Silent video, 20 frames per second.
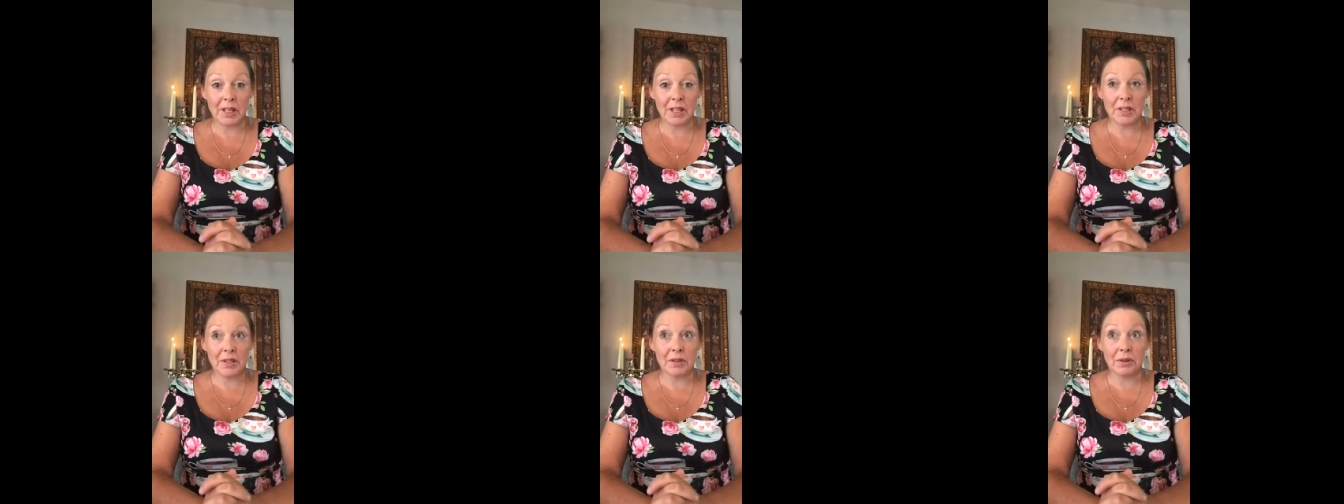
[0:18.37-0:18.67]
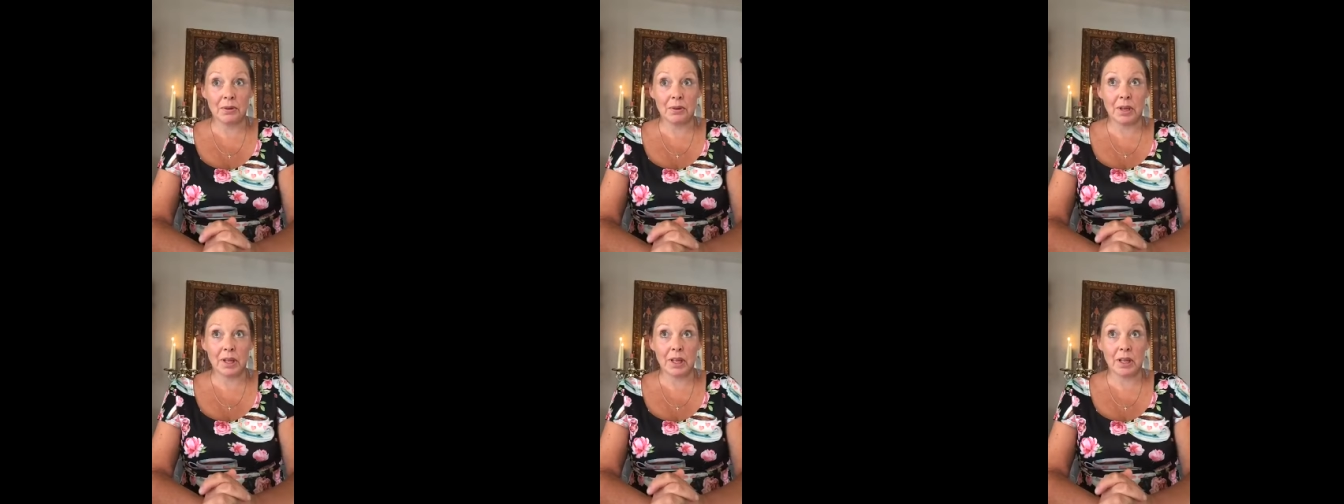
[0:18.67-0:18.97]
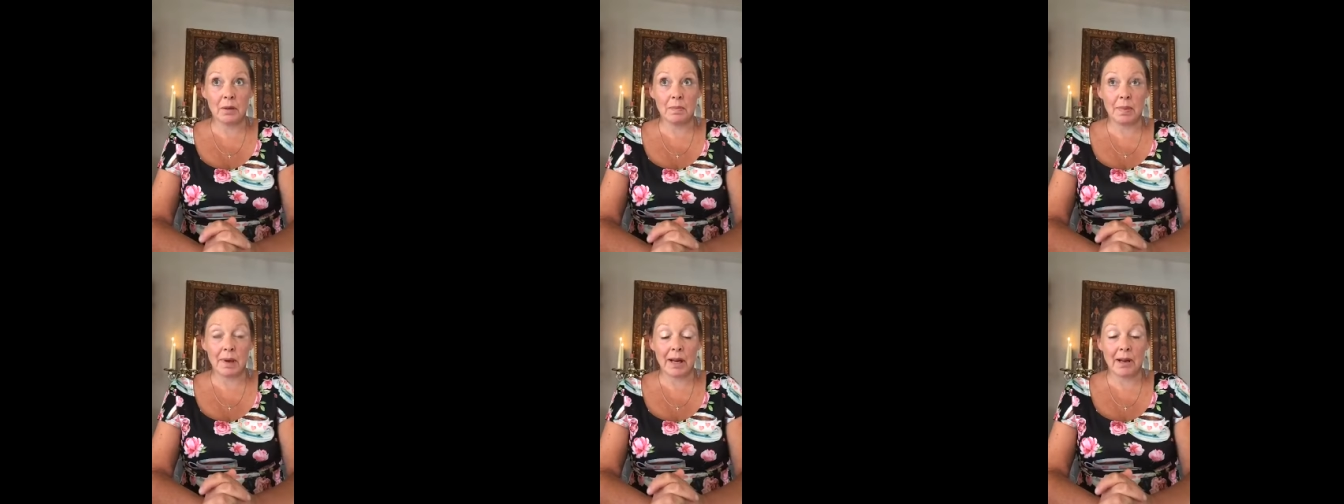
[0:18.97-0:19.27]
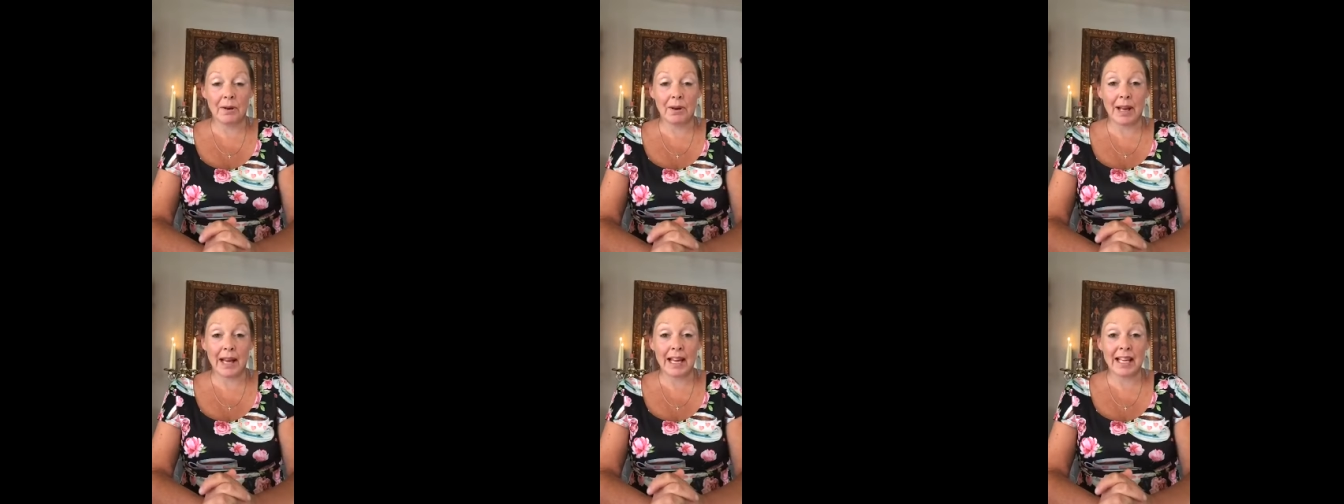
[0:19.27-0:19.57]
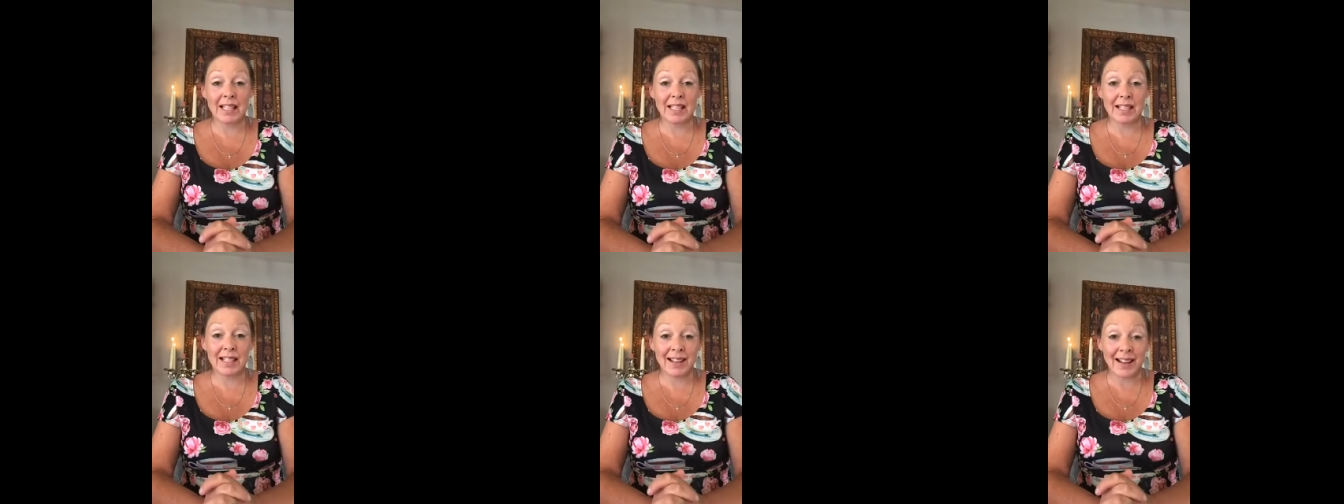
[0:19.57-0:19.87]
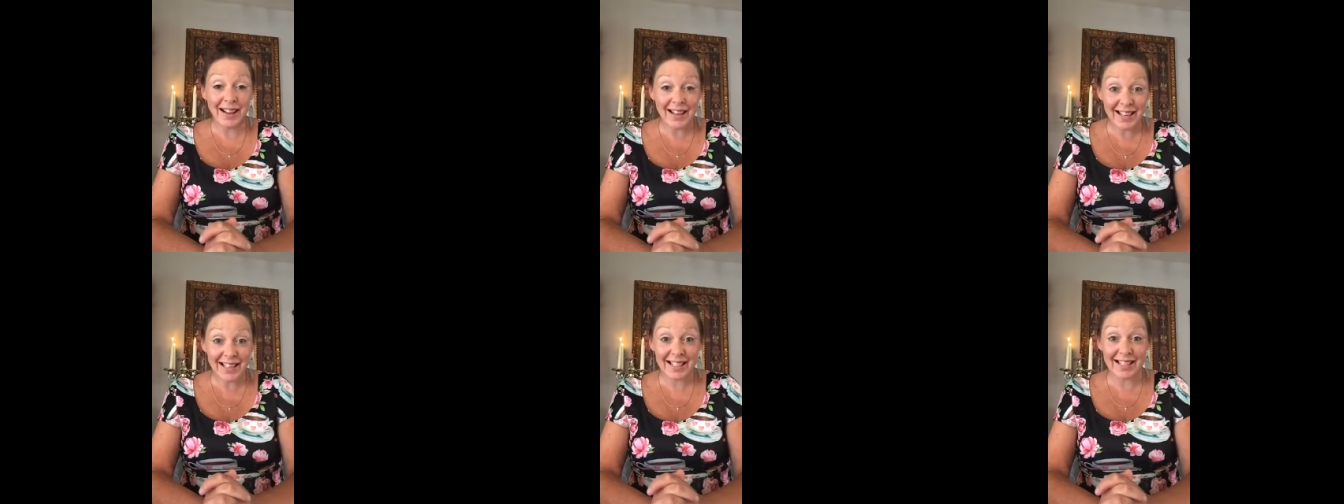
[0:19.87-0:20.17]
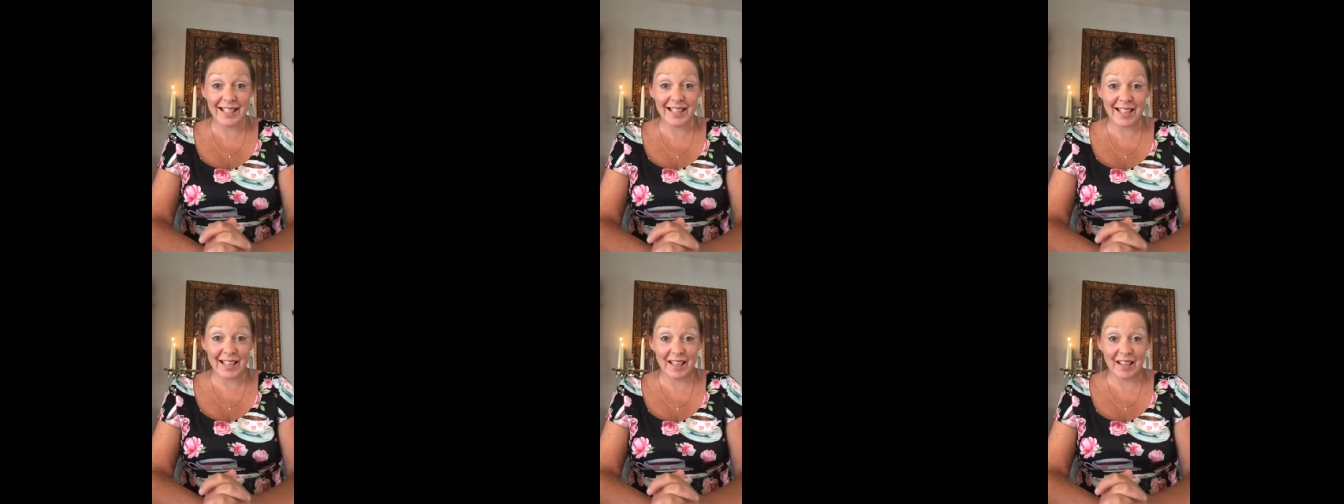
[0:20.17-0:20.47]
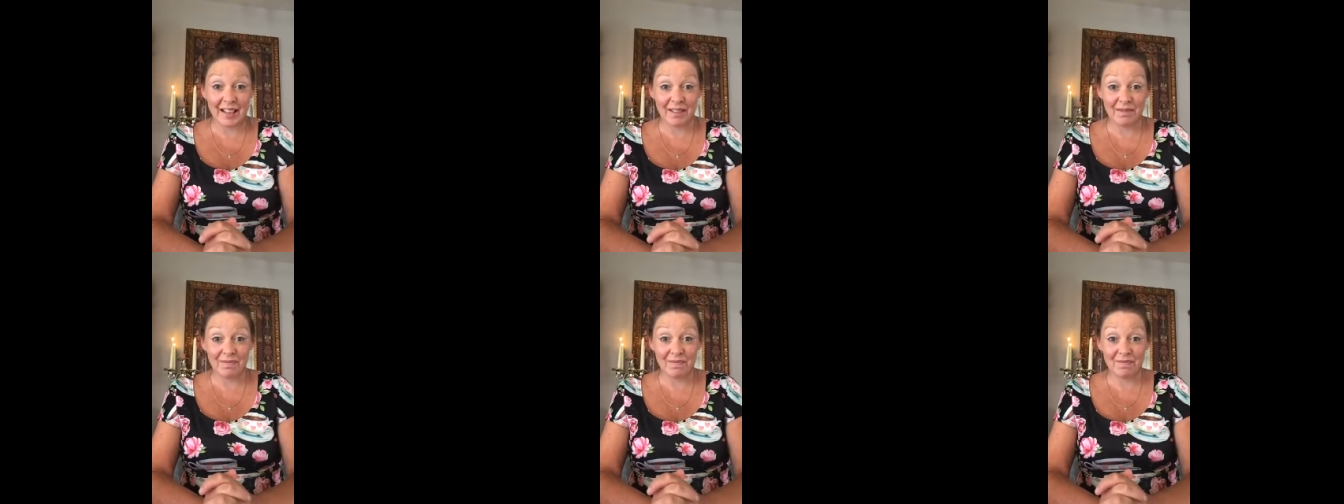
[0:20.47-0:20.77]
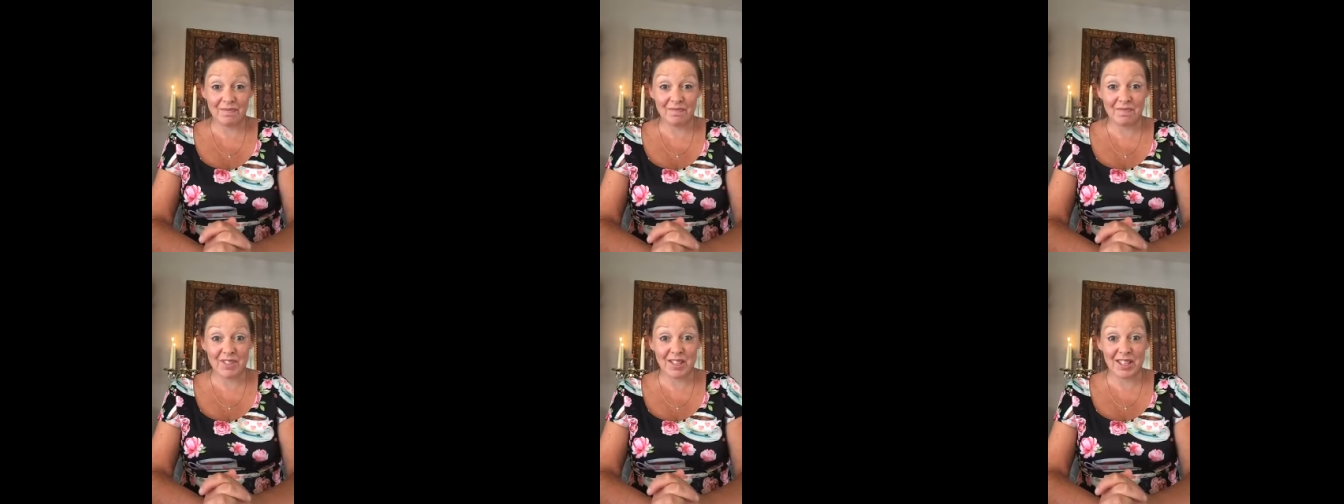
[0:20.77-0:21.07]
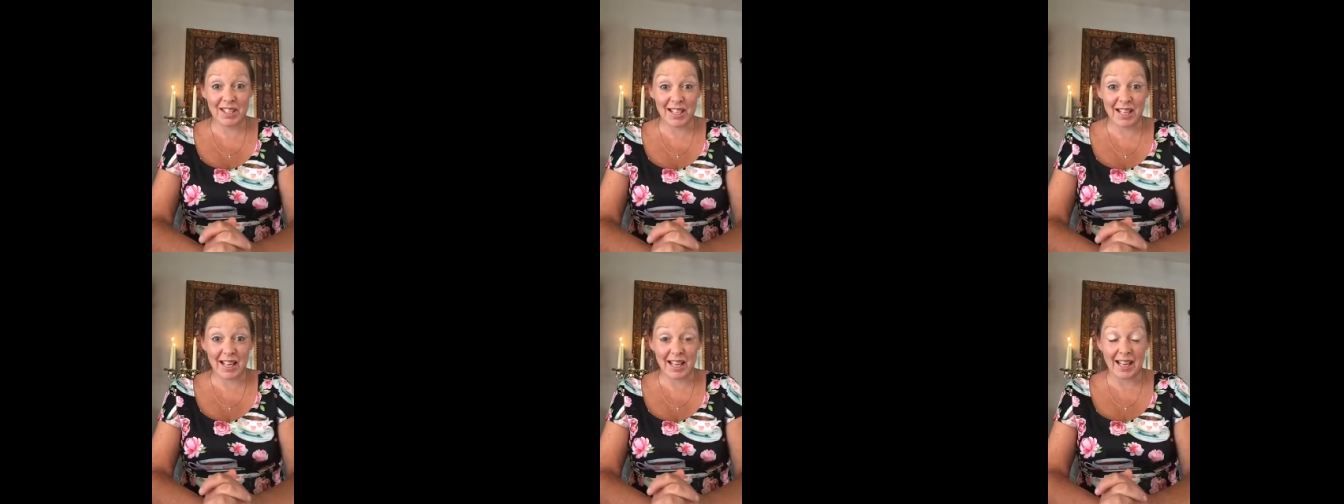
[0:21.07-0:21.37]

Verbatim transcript: talking about anxiety today.